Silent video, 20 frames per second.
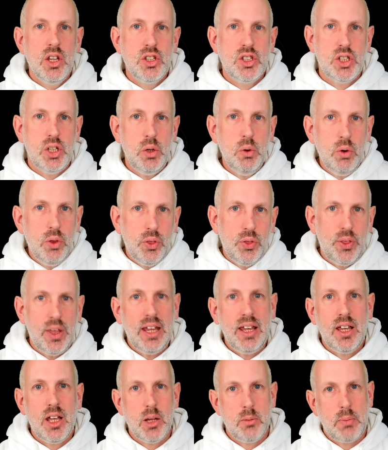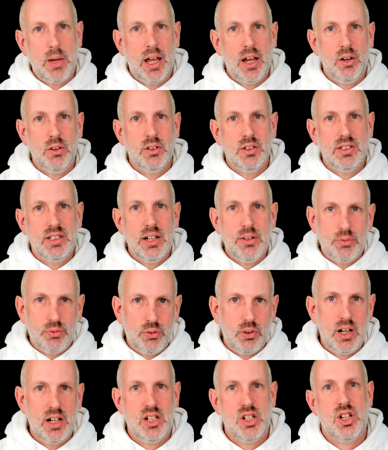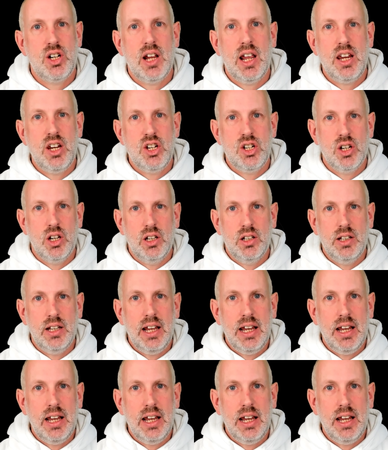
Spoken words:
to think about differentiation